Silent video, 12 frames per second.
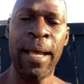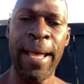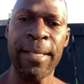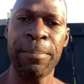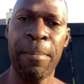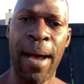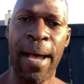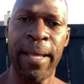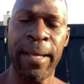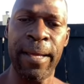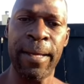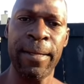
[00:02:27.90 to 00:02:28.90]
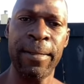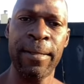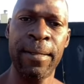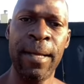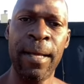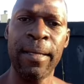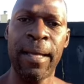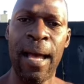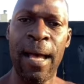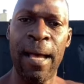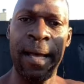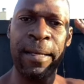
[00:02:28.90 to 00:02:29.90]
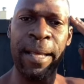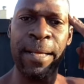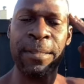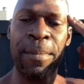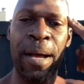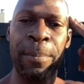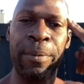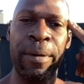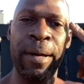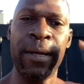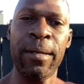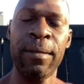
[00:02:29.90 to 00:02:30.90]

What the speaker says: has my head. God has my brain.